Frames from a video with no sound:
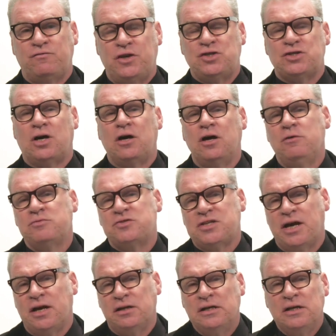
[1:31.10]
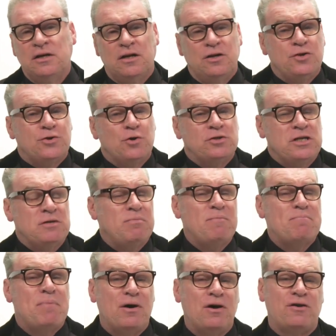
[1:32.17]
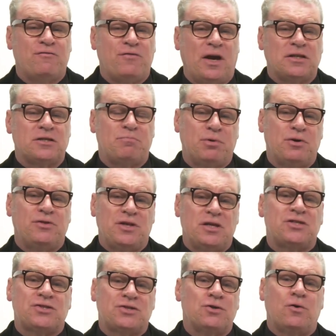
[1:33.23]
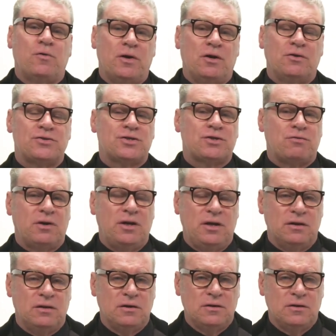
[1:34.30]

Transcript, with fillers: feature Homesdale and who thought he'd be perfect to put this story on screen.